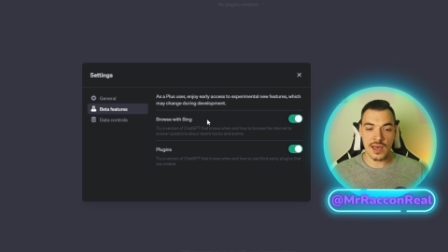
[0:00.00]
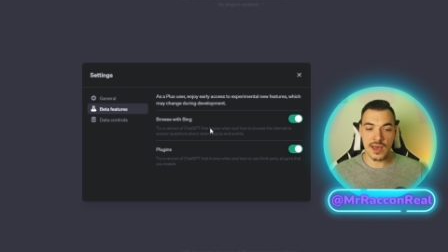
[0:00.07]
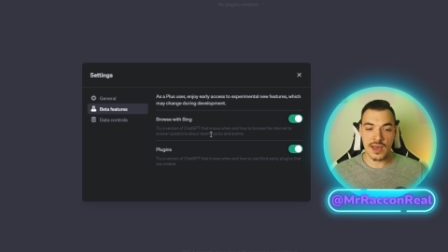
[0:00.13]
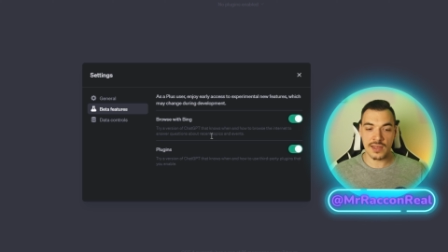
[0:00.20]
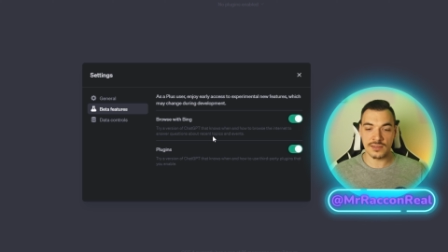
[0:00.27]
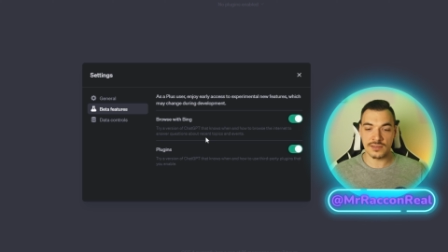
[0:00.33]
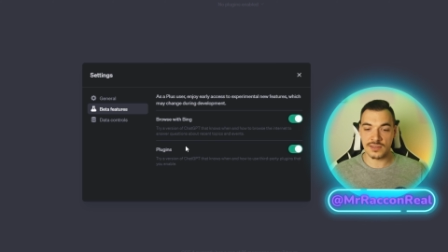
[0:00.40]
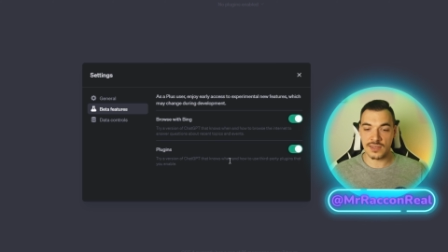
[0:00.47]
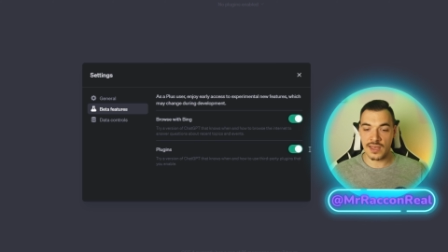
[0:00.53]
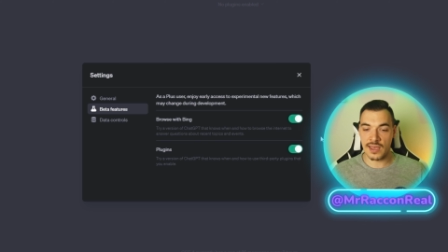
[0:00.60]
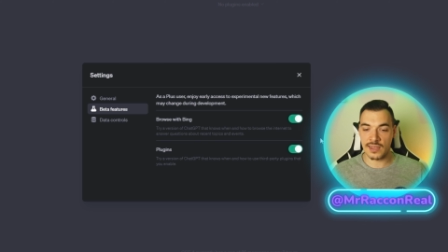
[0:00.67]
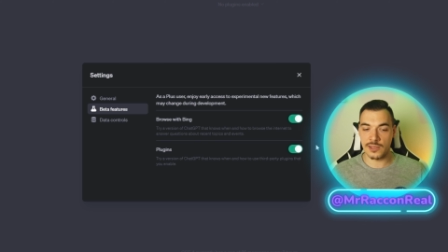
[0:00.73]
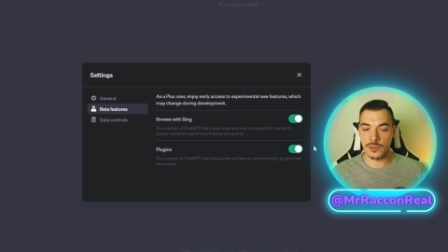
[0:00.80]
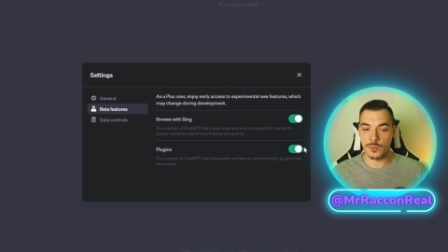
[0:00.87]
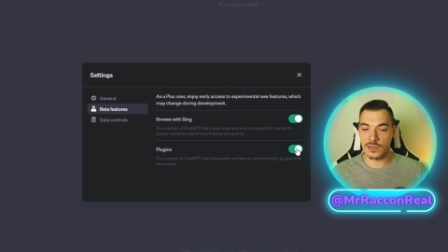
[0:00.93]
and
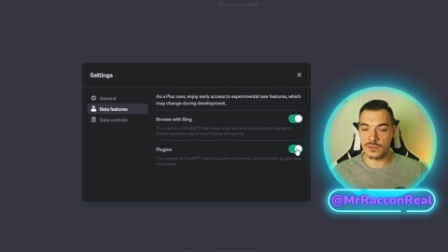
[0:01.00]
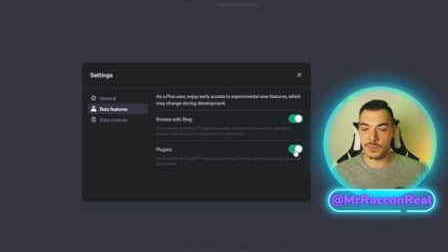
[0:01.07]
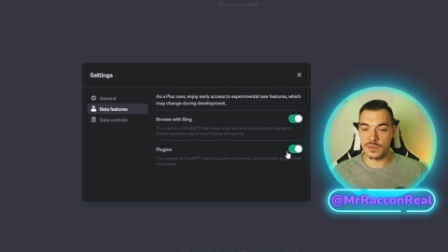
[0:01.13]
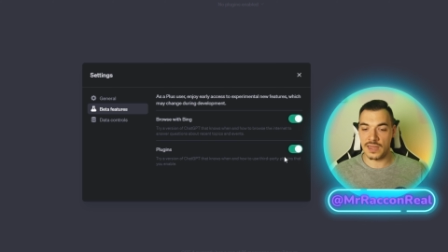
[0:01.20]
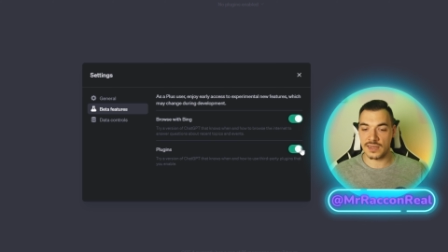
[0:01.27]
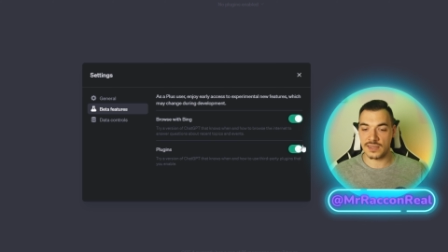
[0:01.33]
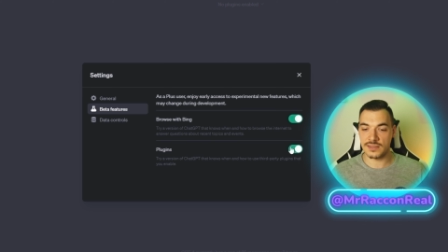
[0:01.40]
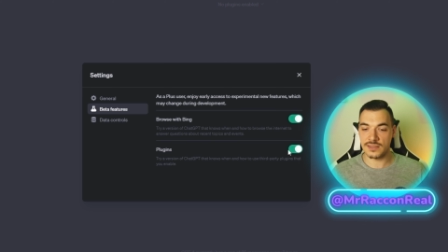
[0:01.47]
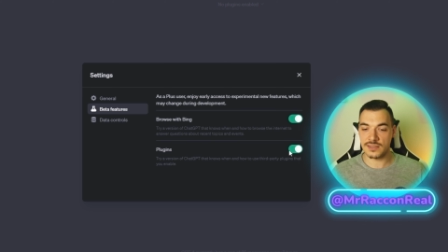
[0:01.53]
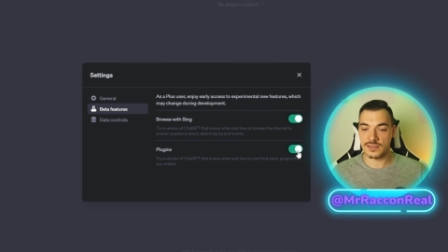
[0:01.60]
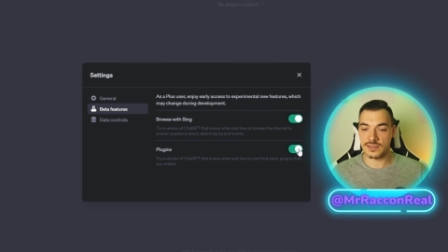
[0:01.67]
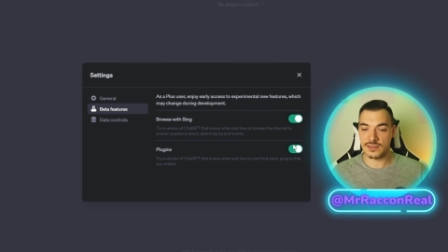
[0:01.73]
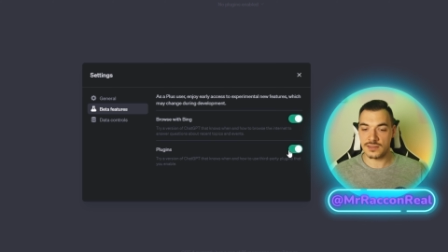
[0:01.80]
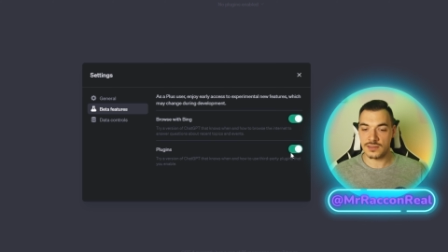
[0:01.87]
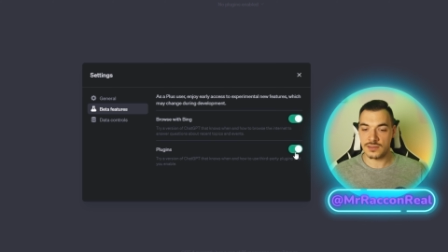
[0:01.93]
activate
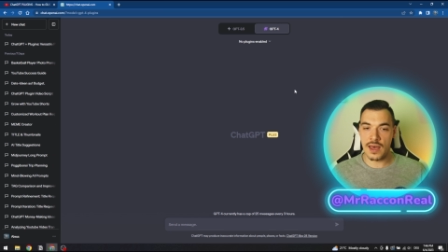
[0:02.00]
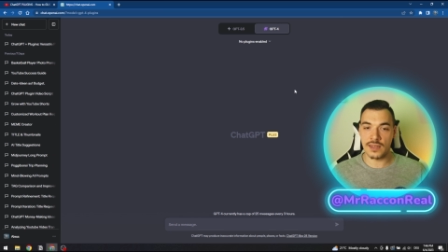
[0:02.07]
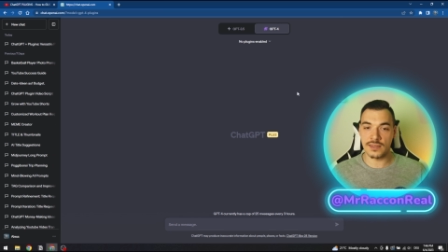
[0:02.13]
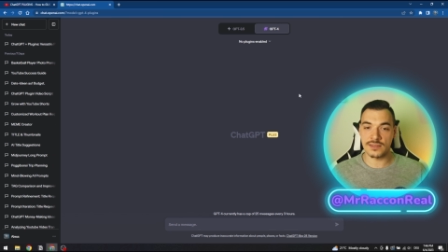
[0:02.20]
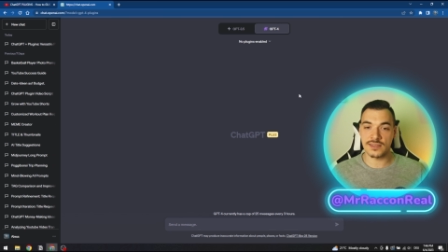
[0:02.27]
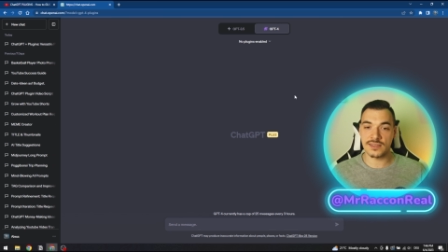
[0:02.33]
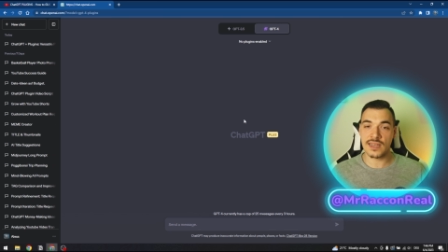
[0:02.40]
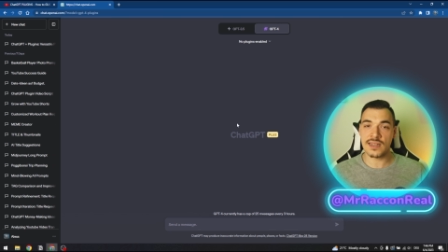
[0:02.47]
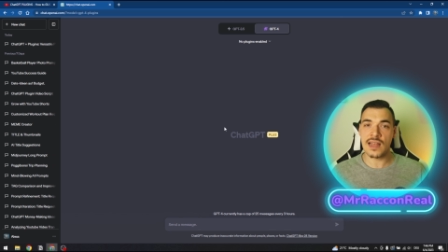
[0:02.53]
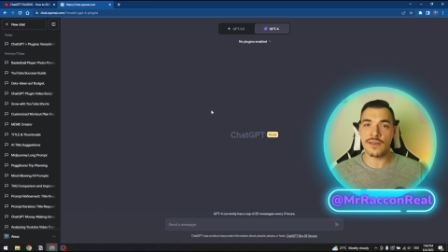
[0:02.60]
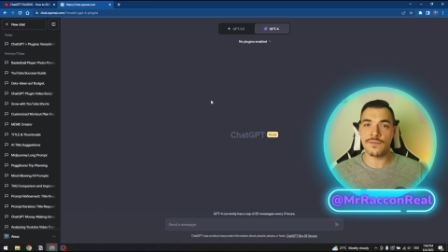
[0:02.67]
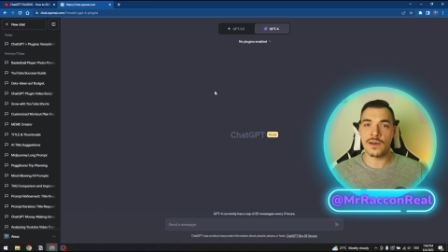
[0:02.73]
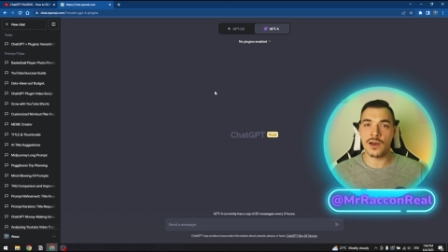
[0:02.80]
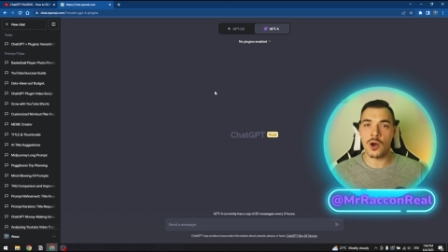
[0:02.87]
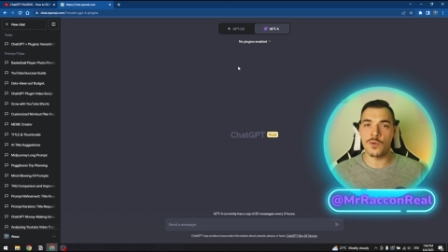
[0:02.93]
plugins, and then
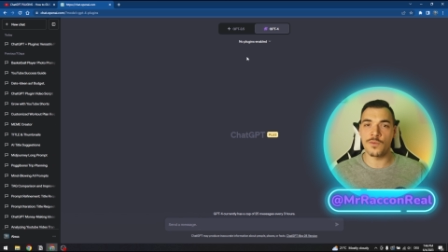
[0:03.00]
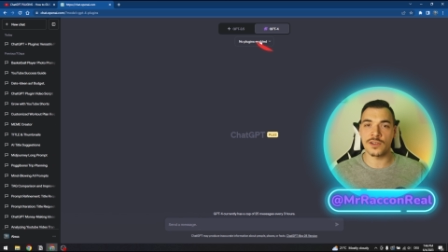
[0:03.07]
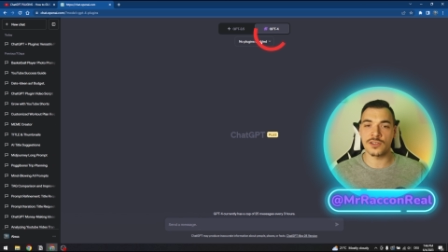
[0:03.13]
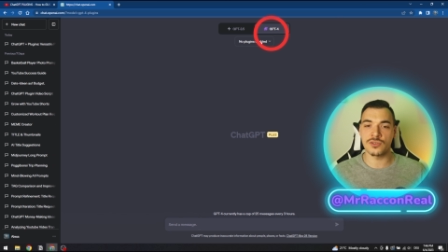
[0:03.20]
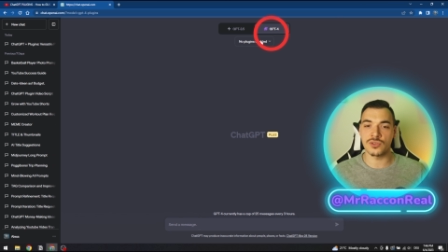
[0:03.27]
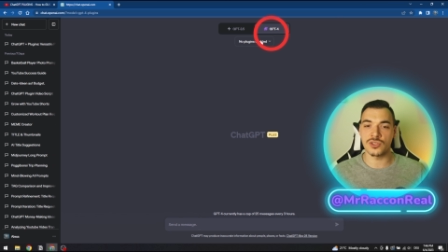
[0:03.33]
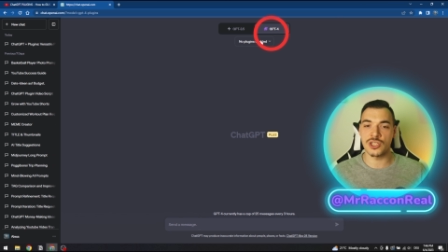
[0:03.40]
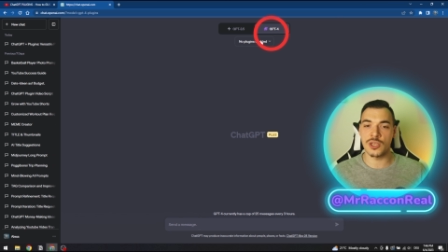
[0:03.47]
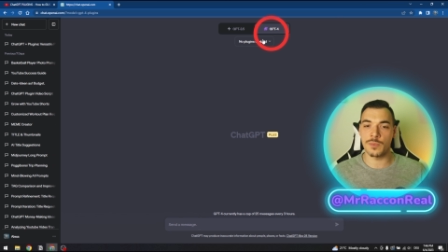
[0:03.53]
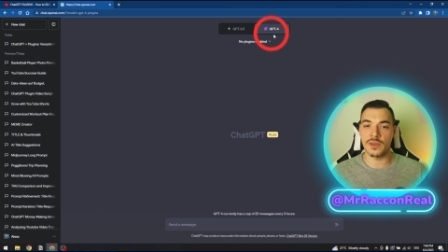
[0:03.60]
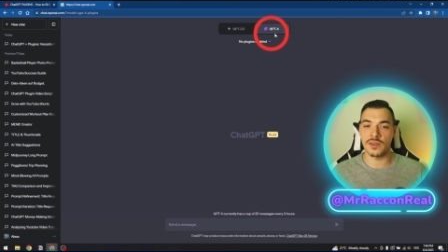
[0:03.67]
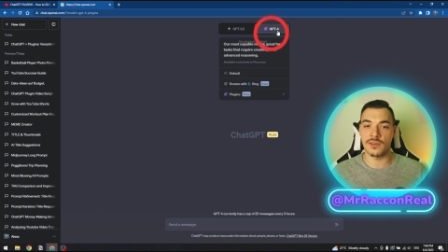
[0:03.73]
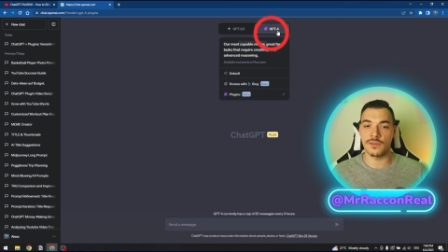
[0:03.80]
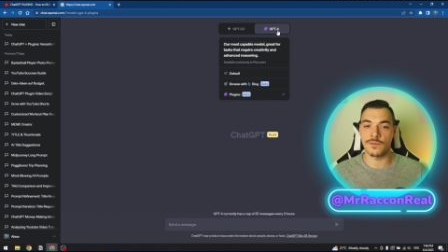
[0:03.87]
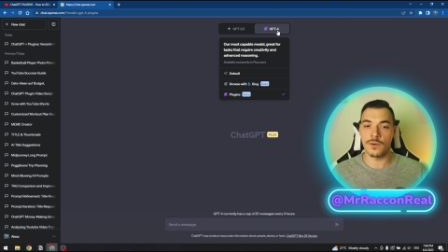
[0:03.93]
hover over to
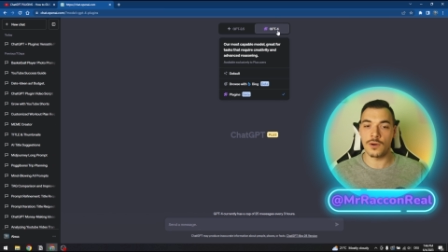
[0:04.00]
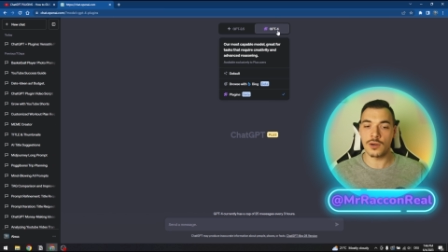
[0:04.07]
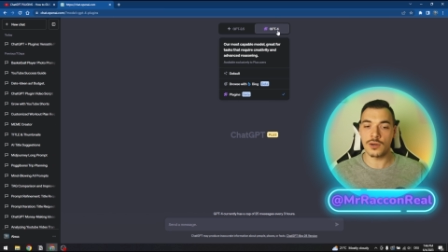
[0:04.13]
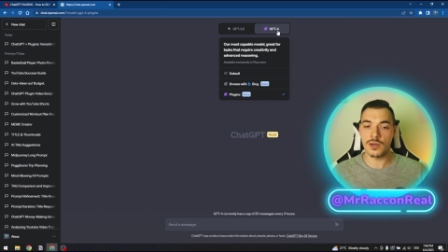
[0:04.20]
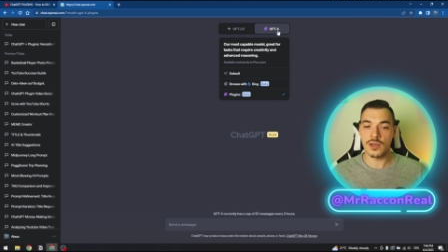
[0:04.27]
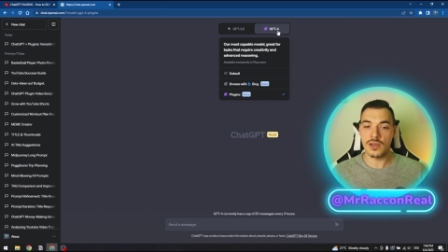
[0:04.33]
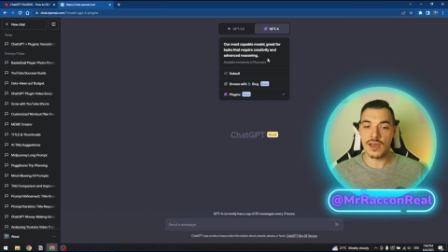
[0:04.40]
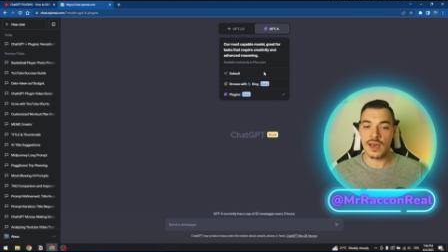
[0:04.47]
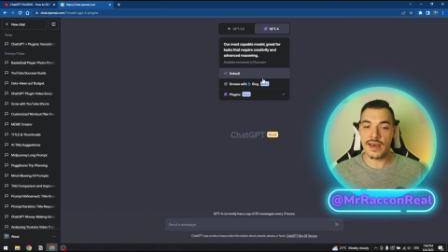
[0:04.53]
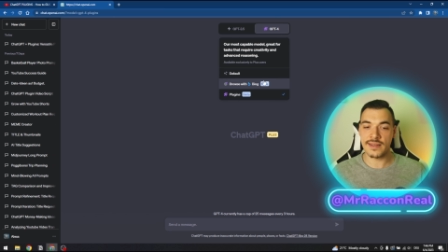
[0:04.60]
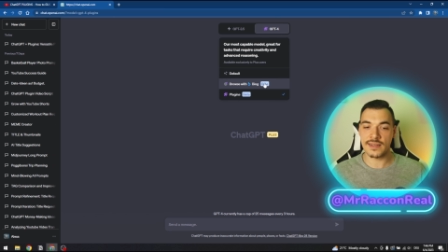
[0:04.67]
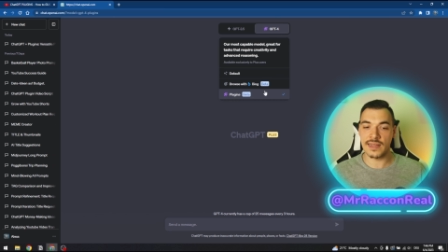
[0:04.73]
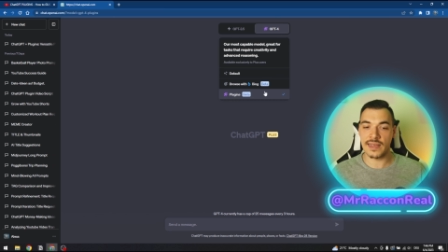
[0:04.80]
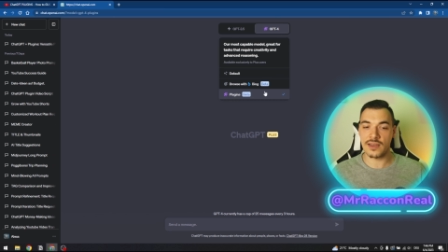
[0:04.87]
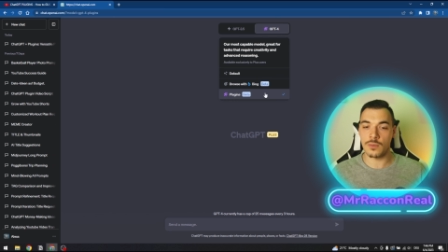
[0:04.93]
GPT-4
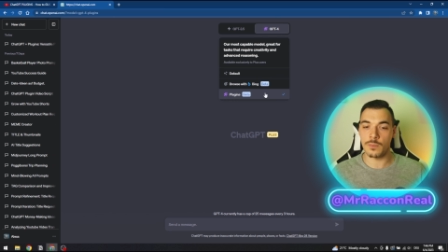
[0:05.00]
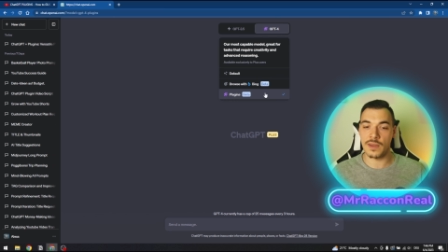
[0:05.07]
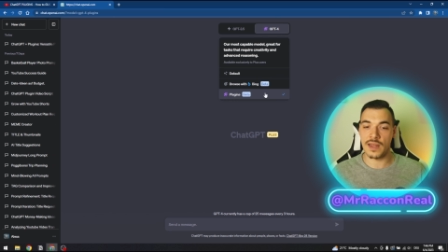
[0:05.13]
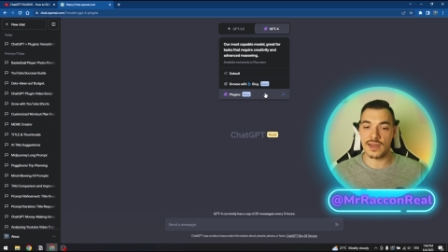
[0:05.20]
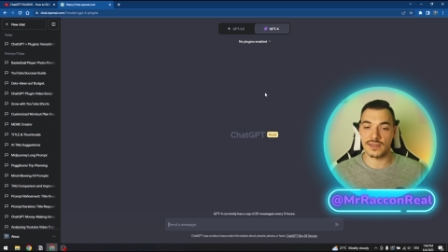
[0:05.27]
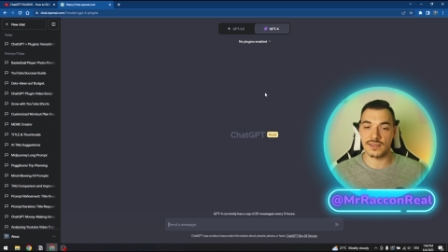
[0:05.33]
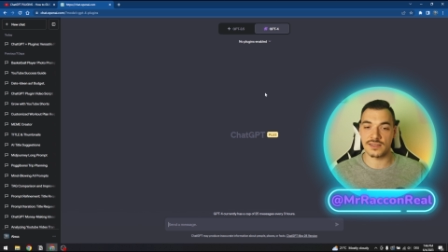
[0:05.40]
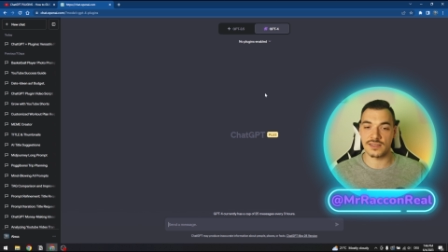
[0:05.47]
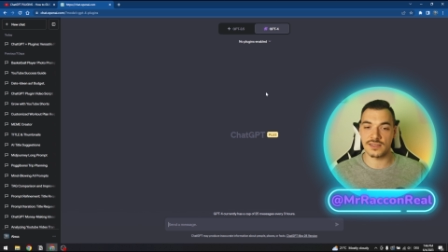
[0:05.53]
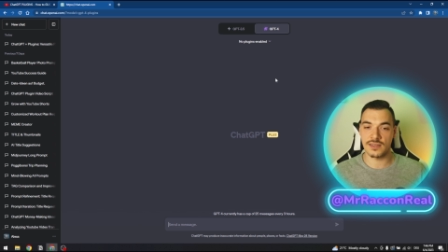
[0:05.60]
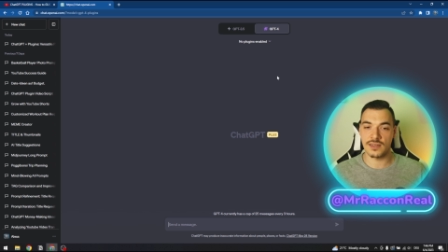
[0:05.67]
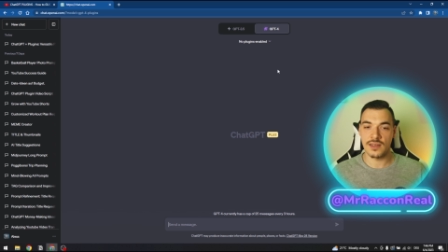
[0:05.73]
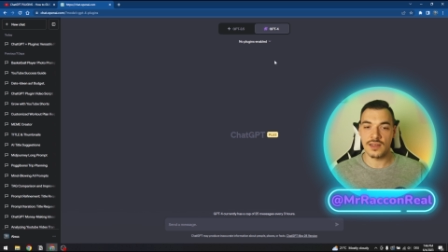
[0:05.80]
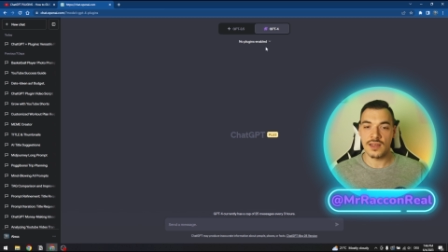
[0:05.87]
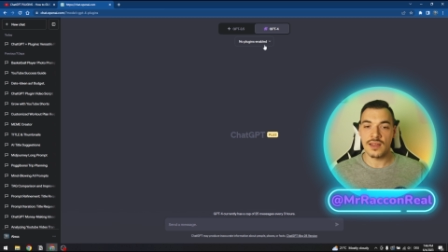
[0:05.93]
and click on plugins.